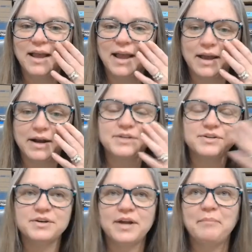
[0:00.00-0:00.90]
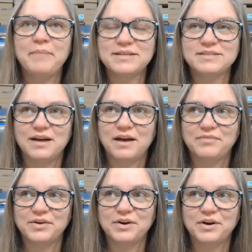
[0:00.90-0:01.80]
And I turned on best
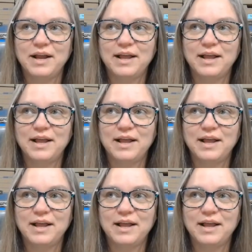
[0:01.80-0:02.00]
offer,